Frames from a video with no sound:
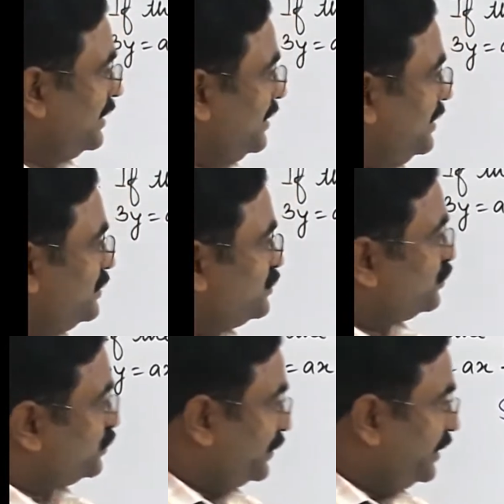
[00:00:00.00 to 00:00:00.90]
So
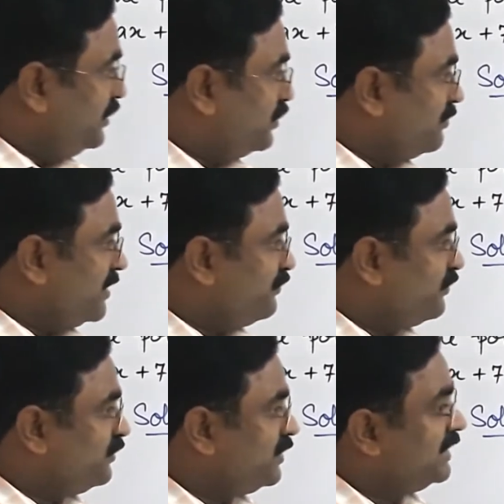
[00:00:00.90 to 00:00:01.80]
3,
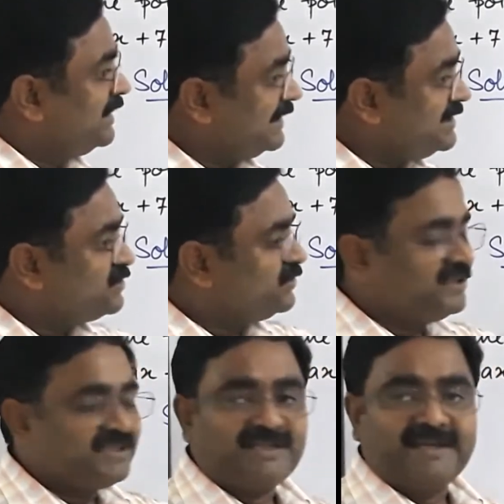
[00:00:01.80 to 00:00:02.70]
4 lies on
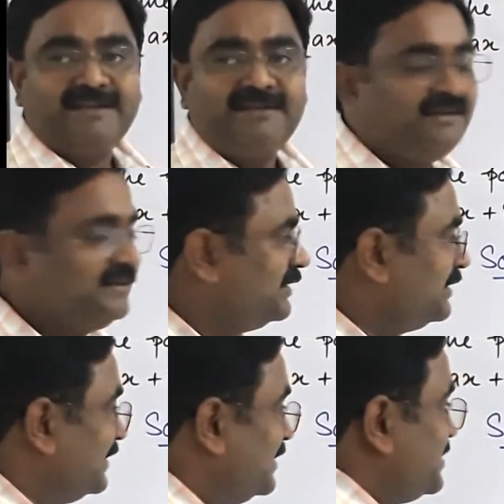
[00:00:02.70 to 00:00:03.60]
this line.
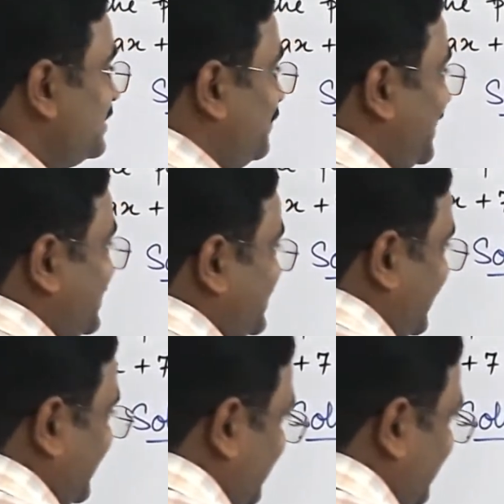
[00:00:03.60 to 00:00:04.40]
This implies that